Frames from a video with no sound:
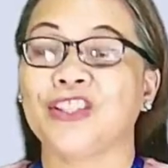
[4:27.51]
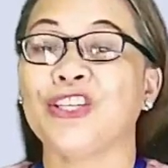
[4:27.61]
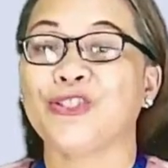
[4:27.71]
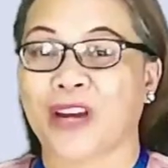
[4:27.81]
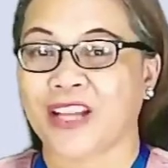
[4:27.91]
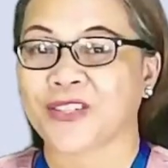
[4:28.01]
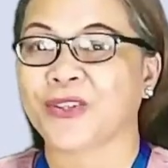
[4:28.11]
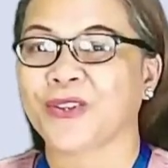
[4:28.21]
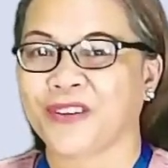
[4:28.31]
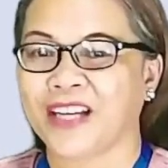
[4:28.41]
Did you answer
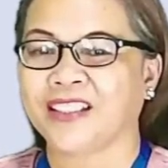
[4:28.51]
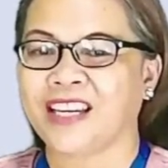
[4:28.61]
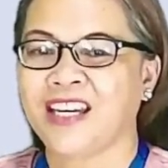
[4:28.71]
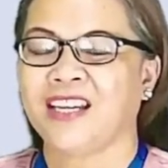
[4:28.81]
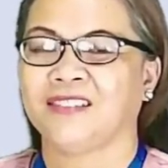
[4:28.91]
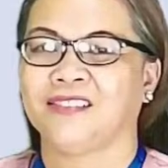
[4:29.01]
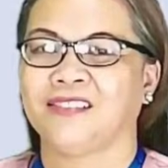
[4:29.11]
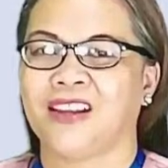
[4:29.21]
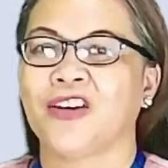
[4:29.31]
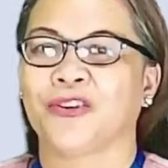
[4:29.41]
correctly?
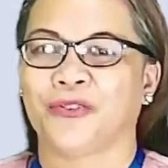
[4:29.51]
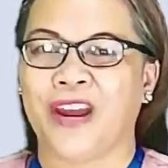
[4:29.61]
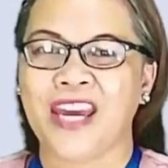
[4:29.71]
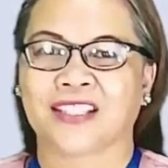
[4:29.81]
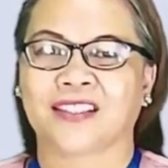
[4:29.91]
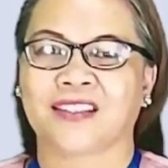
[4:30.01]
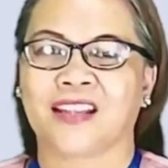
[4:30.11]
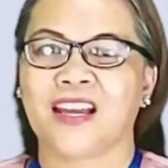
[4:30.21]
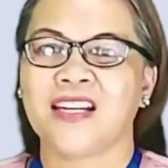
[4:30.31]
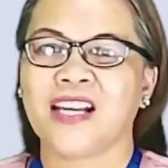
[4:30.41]
Great.
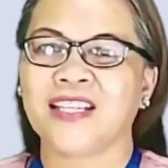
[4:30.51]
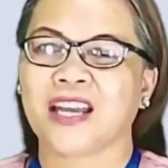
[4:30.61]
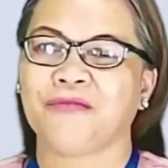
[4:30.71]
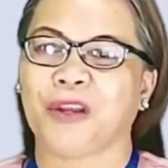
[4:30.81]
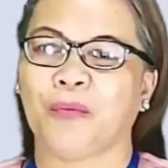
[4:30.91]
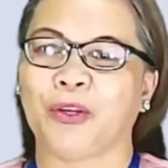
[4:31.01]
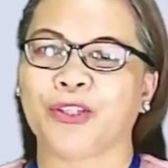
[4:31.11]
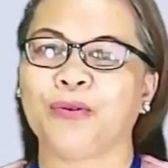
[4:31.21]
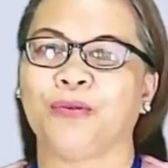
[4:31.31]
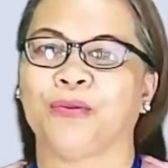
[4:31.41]
Let's have number
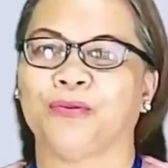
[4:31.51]
2.